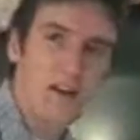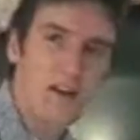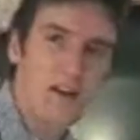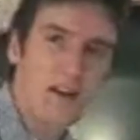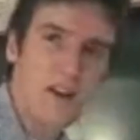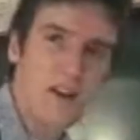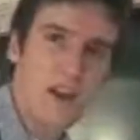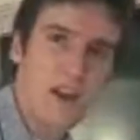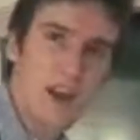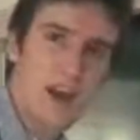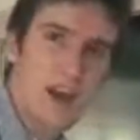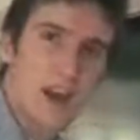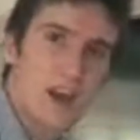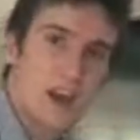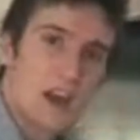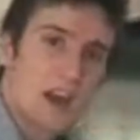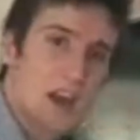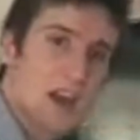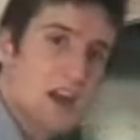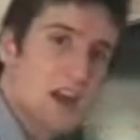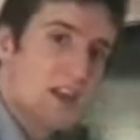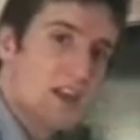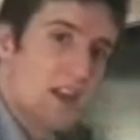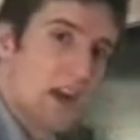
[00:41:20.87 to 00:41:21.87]
Okay?
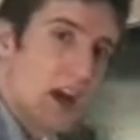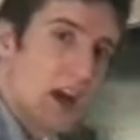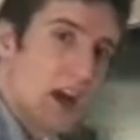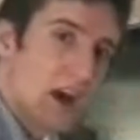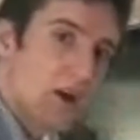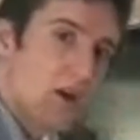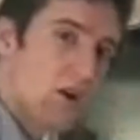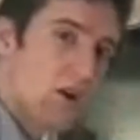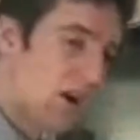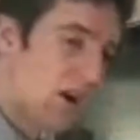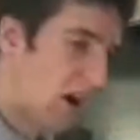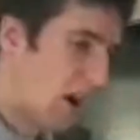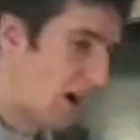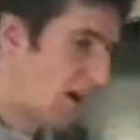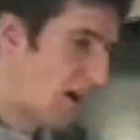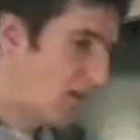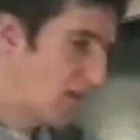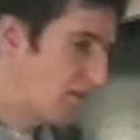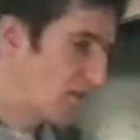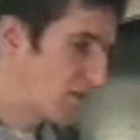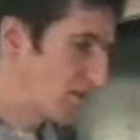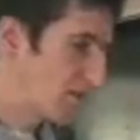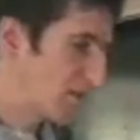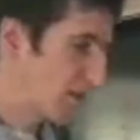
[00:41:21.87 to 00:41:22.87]
Now
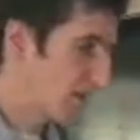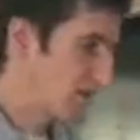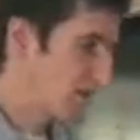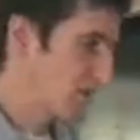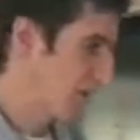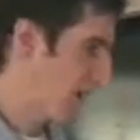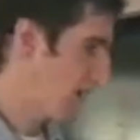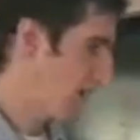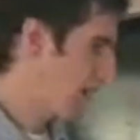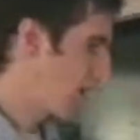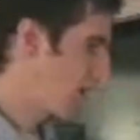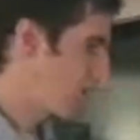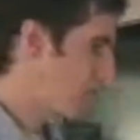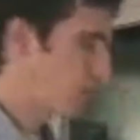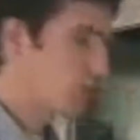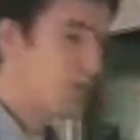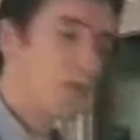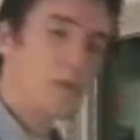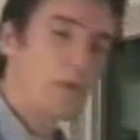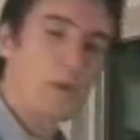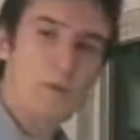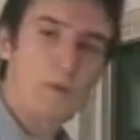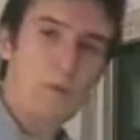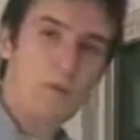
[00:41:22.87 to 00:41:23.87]
obviously your spectators will
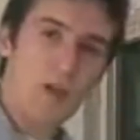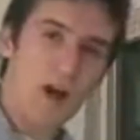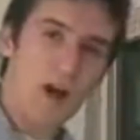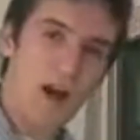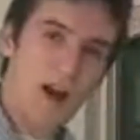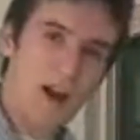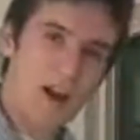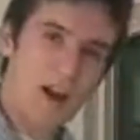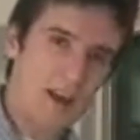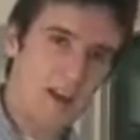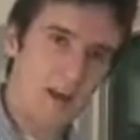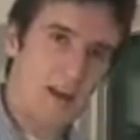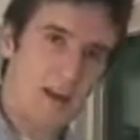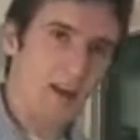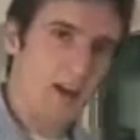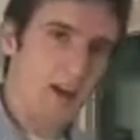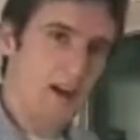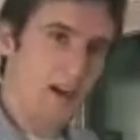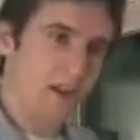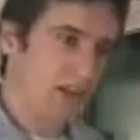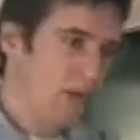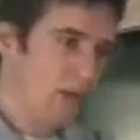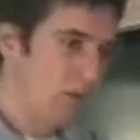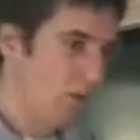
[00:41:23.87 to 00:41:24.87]
be blocking.
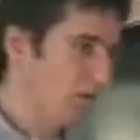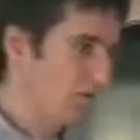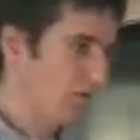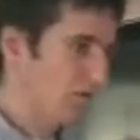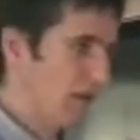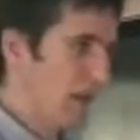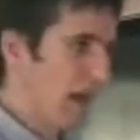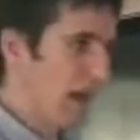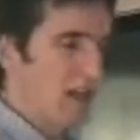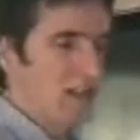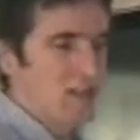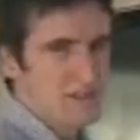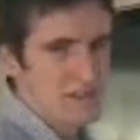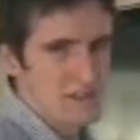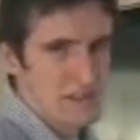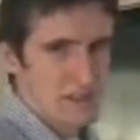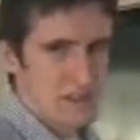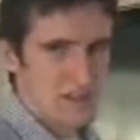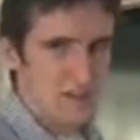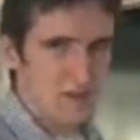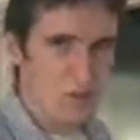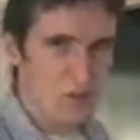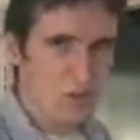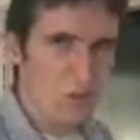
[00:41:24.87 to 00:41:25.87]
They will not looked
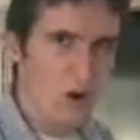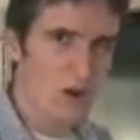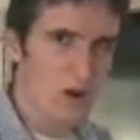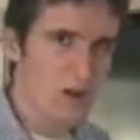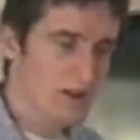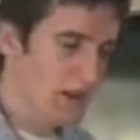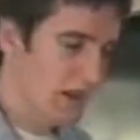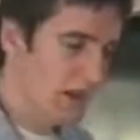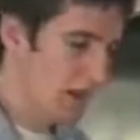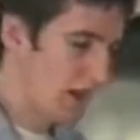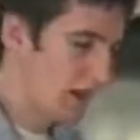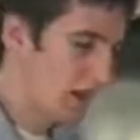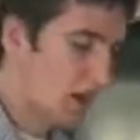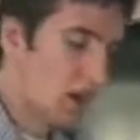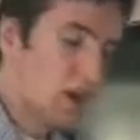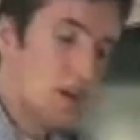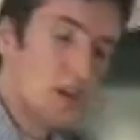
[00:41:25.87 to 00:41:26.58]
at this wall yet.